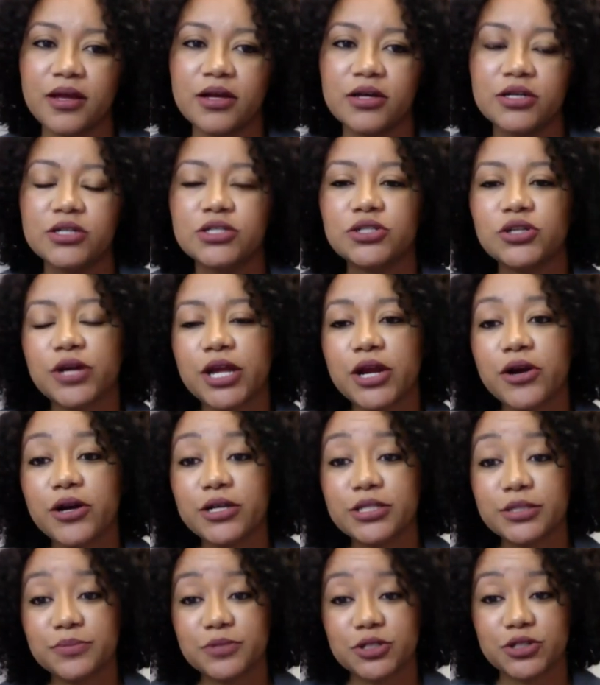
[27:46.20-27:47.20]
So here are
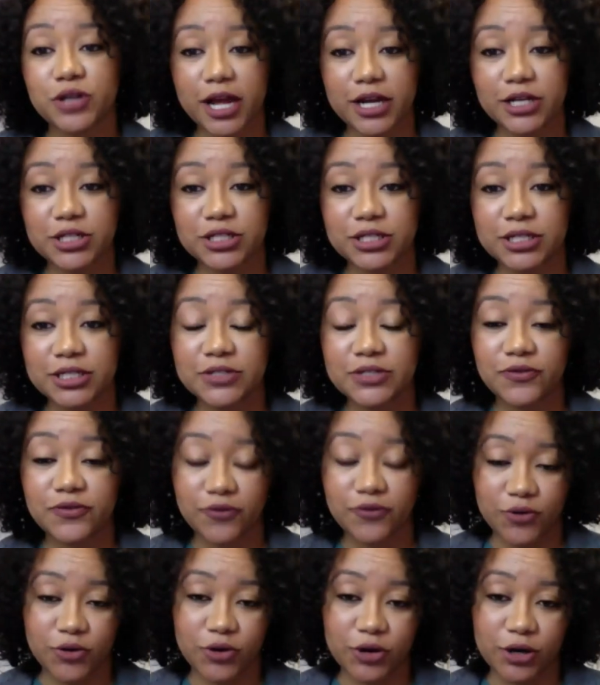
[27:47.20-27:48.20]
some strategies
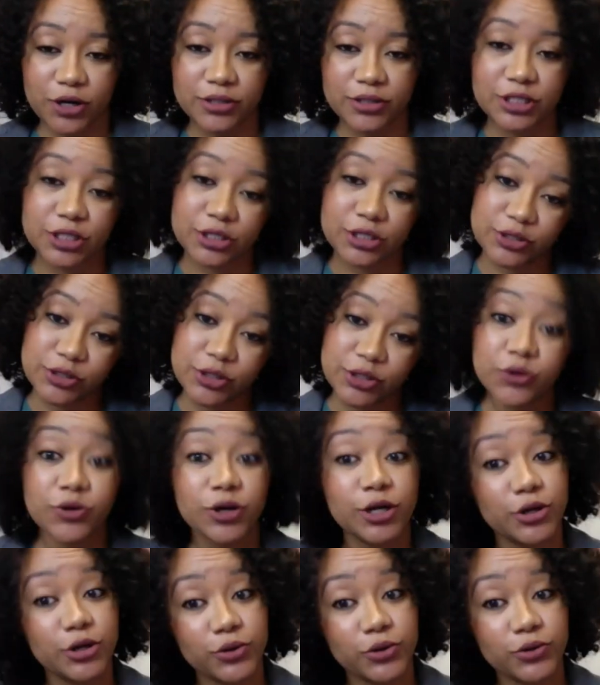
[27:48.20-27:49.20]
for children or
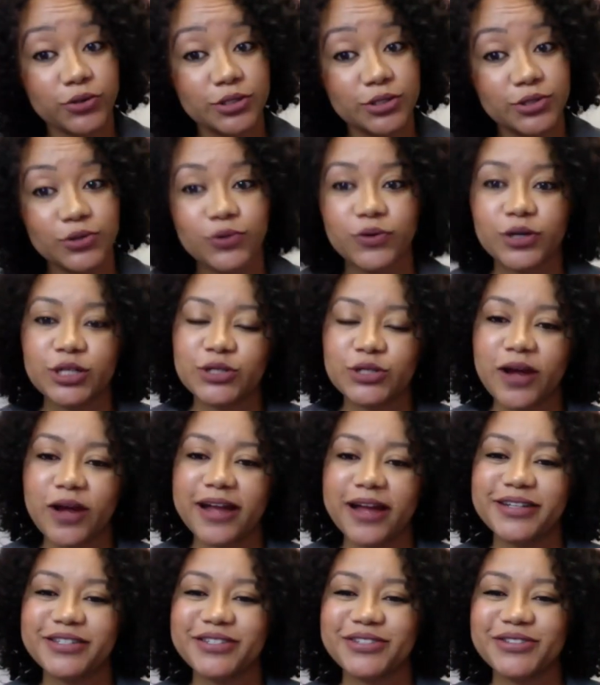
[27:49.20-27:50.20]
adults who are
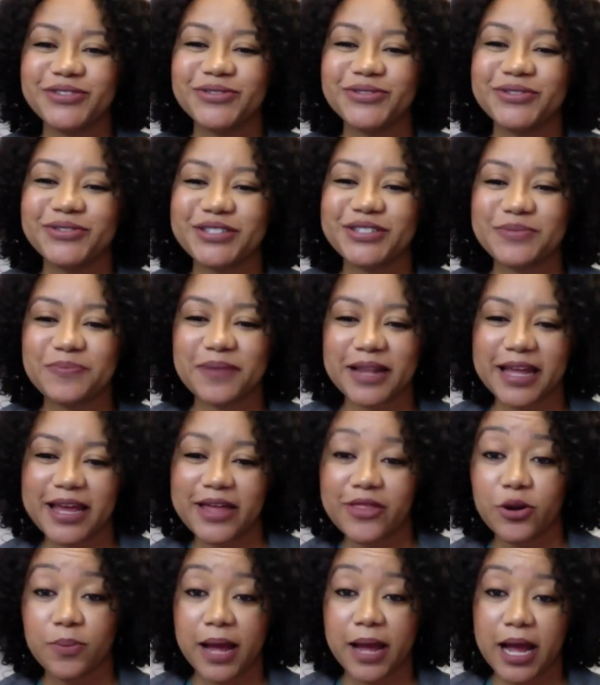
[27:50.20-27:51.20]
trying to display
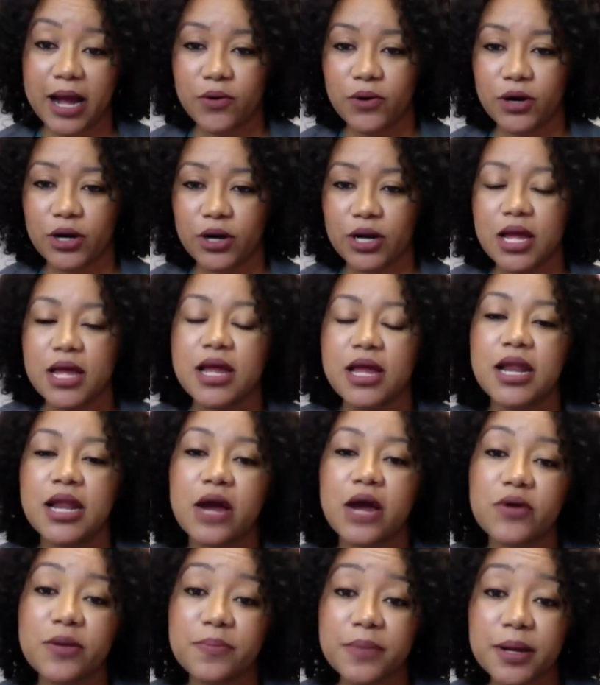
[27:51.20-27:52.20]
their power. Now
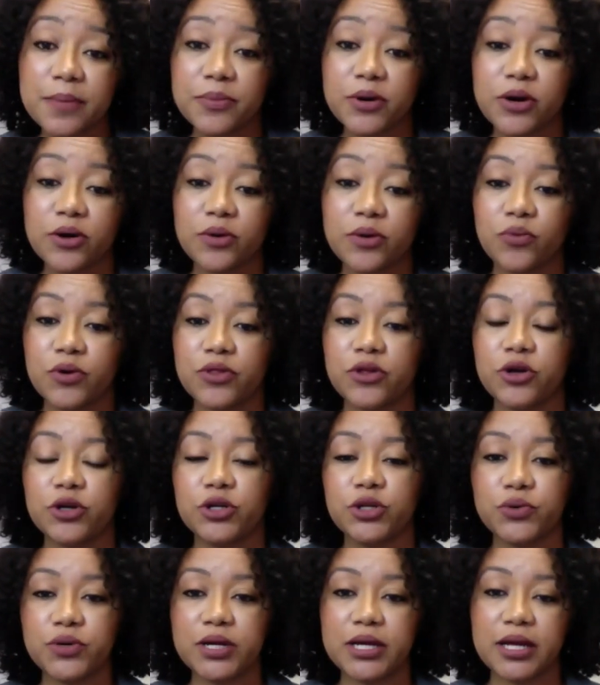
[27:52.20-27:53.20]
remember, when they're
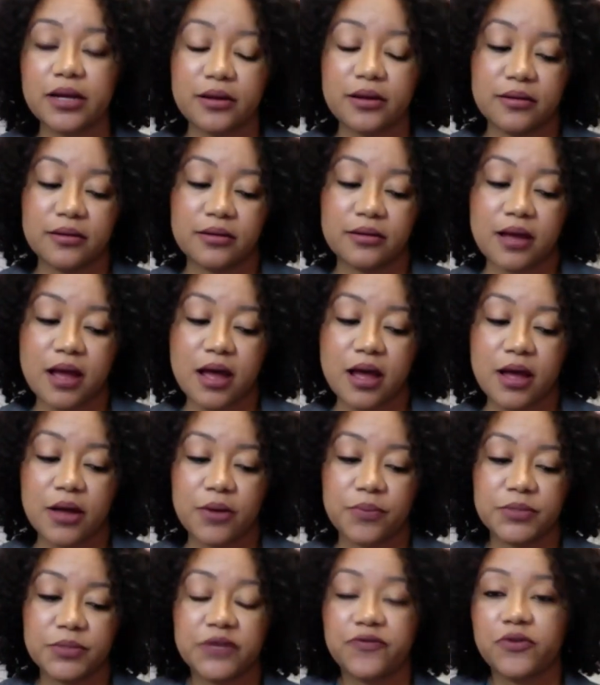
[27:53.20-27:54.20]
doing
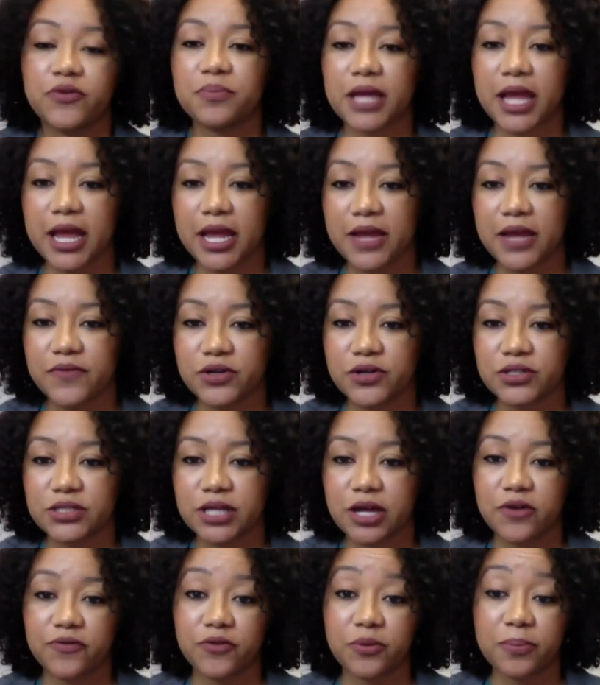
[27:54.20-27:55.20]
different behaviors that
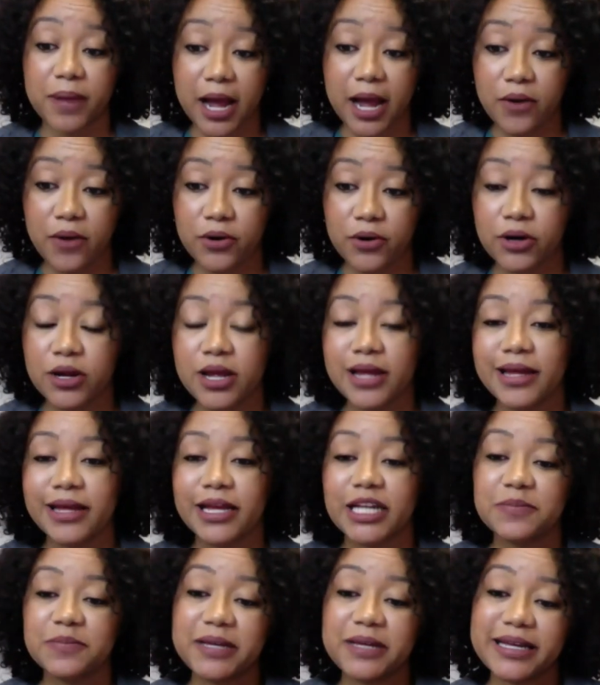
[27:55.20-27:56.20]
are for power,
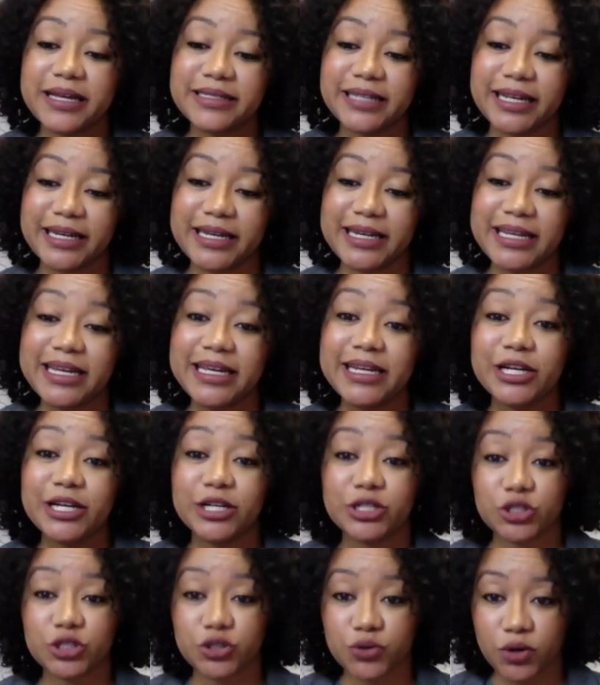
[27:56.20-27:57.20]
it's because they need
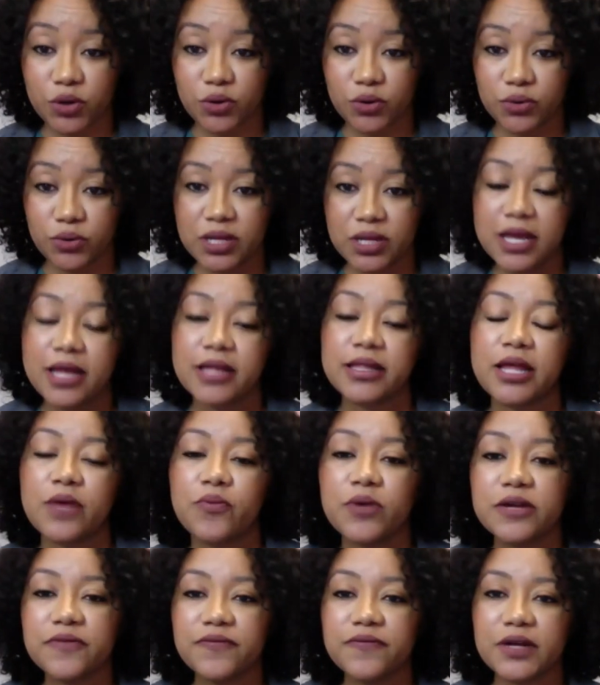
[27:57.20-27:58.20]
control. They
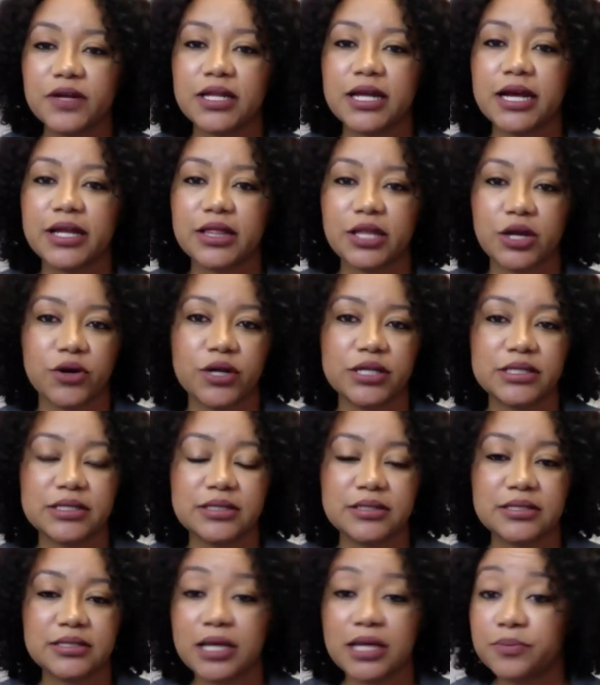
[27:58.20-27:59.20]
want to feel like they're in
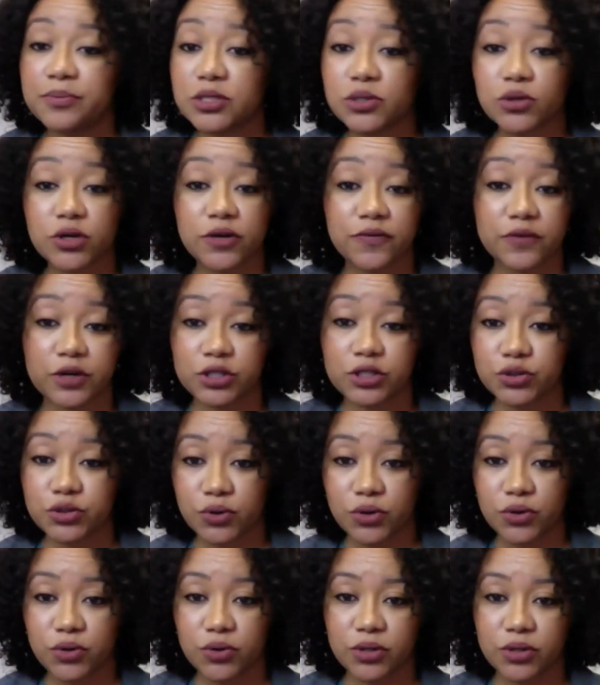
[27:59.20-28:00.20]
some sort of
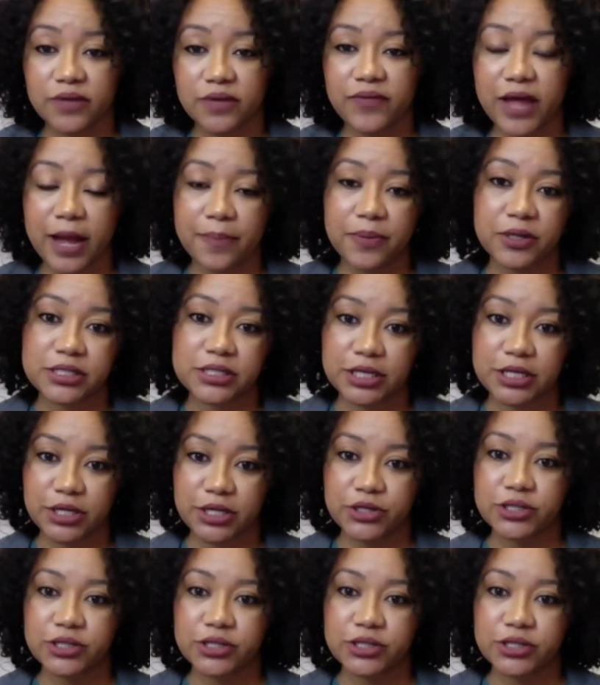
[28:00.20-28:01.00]
control of that particular